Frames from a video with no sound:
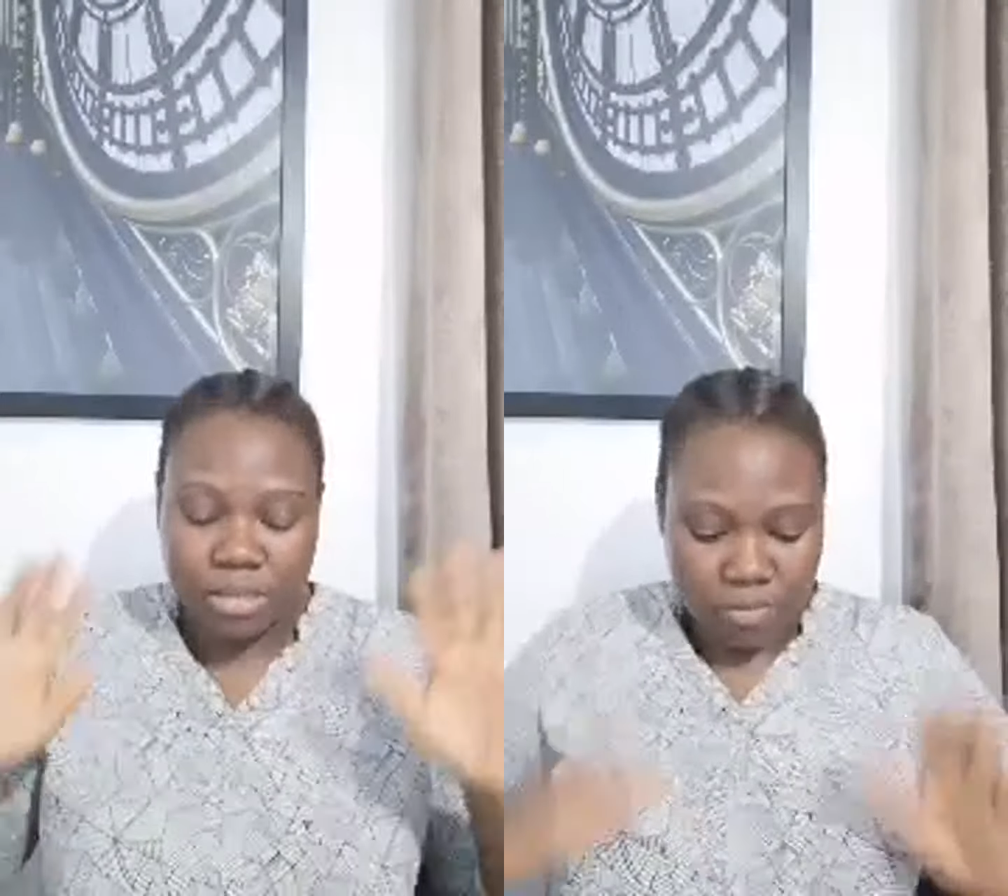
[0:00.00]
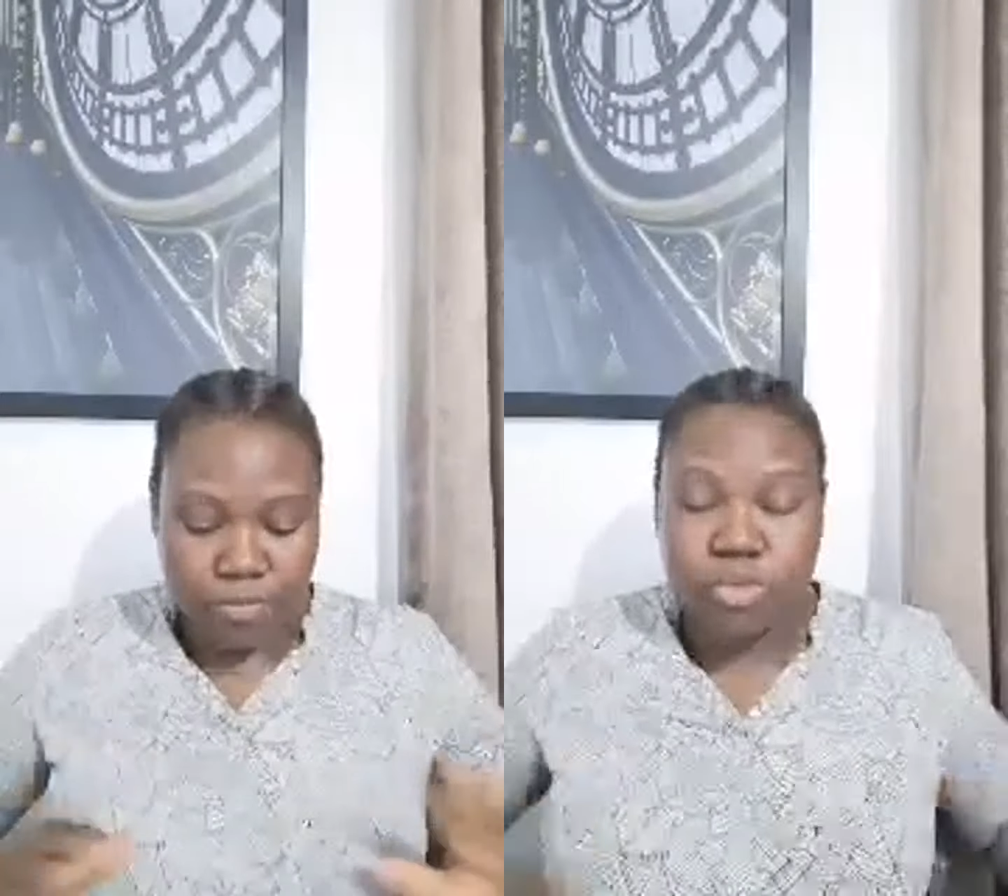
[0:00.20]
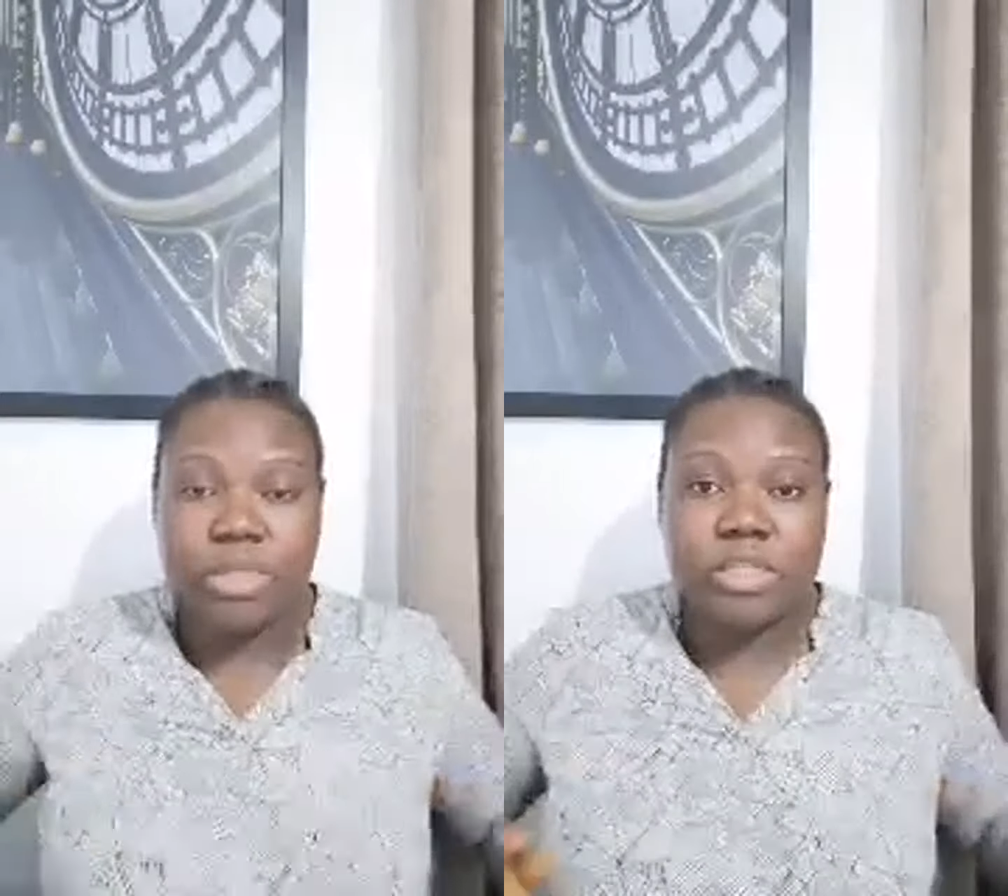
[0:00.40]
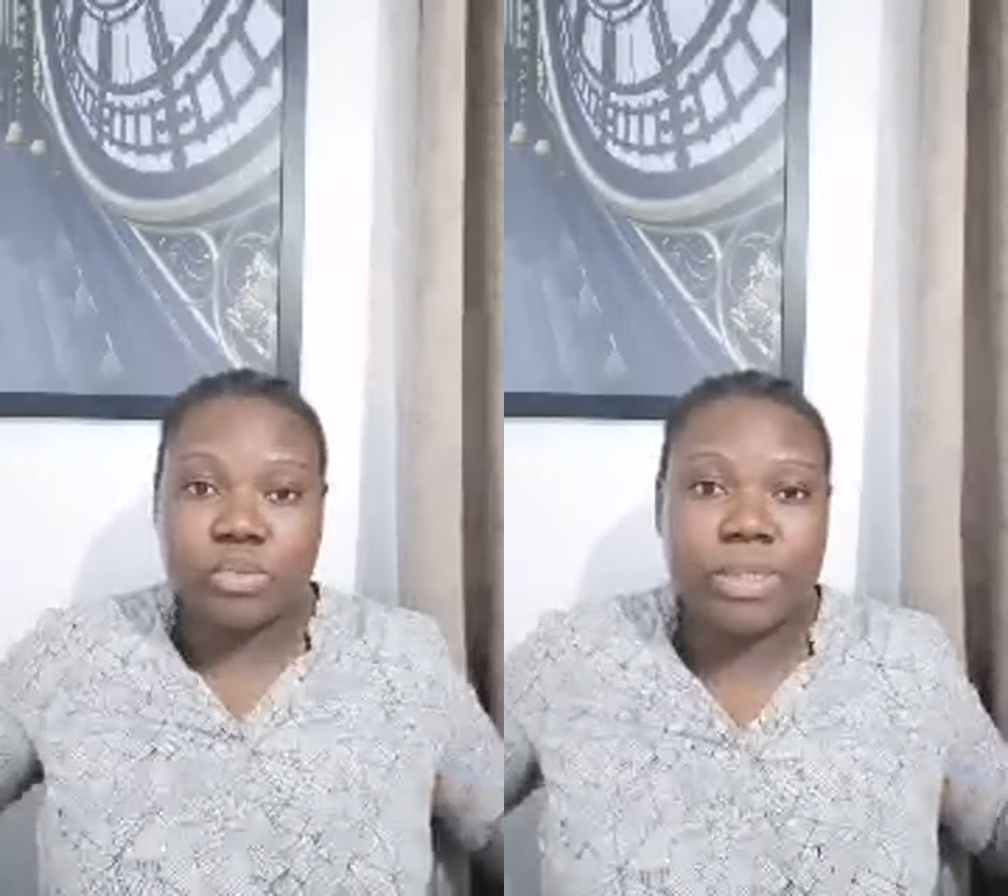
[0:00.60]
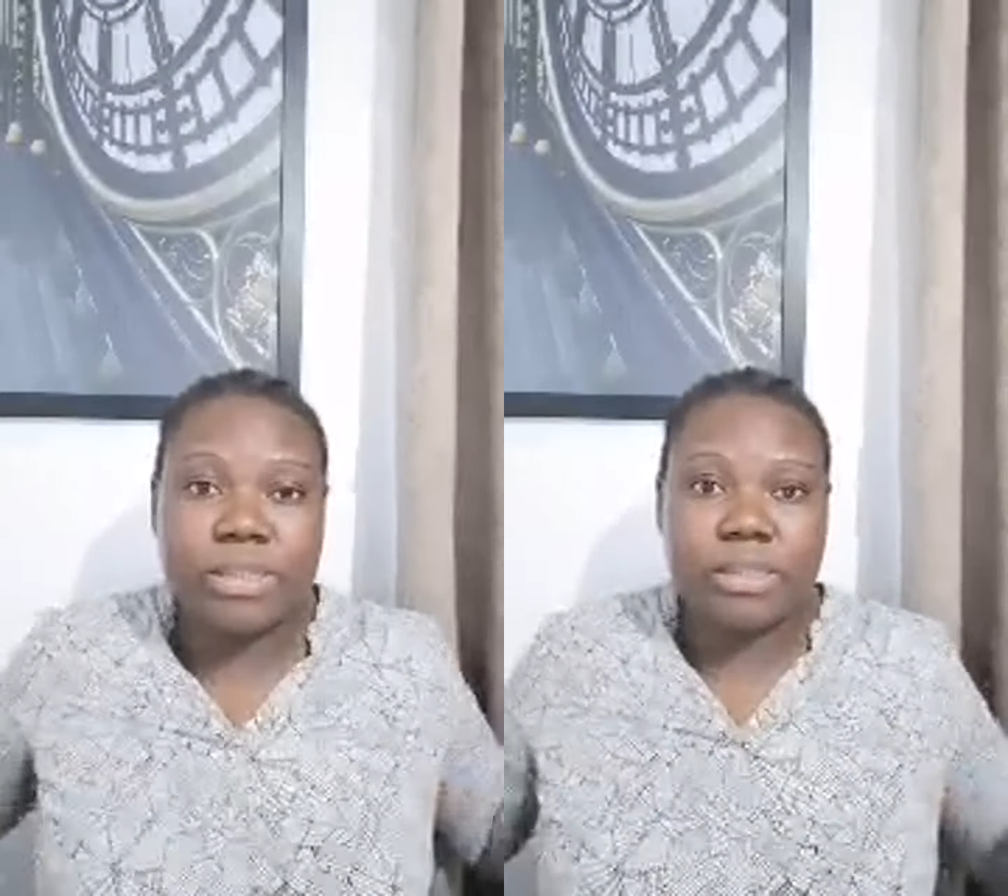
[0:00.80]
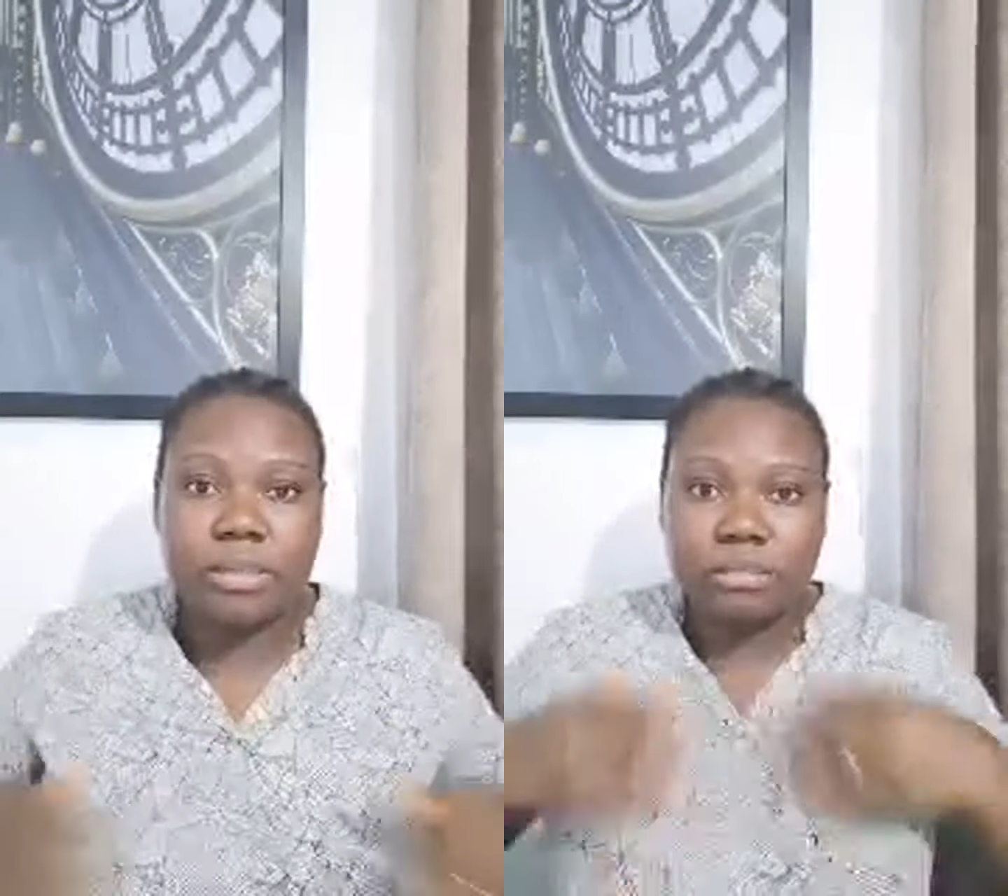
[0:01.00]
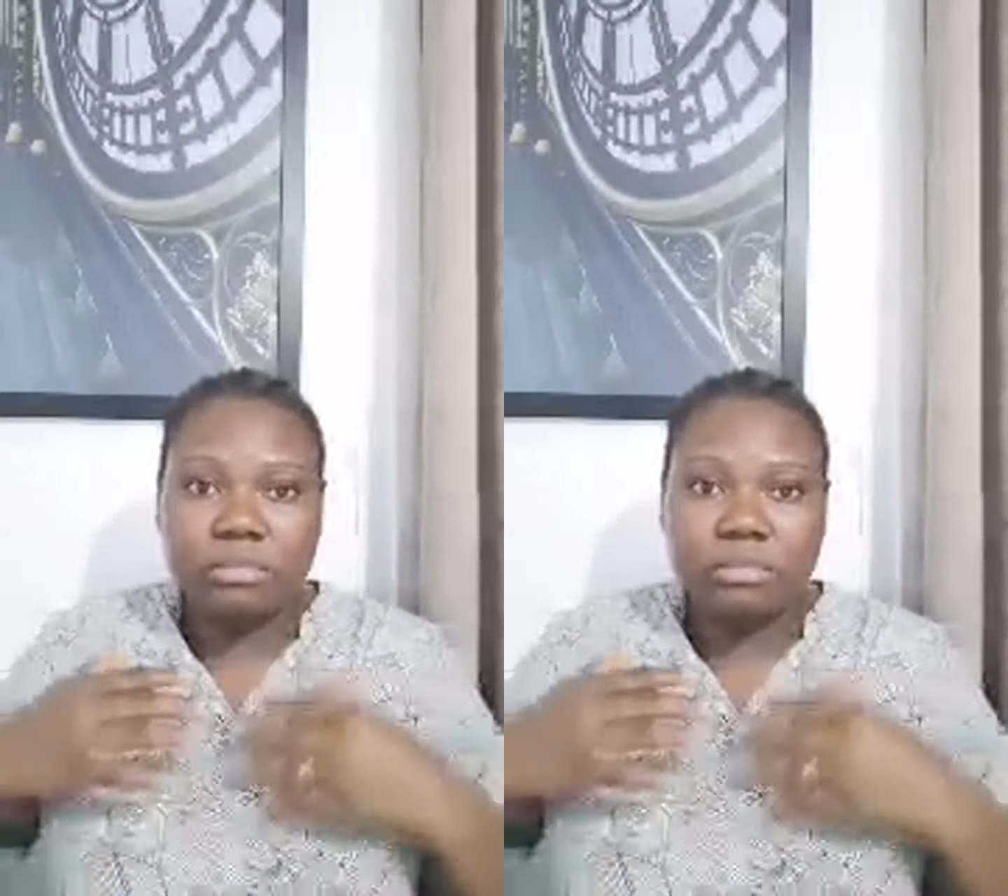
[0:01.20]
for 2020.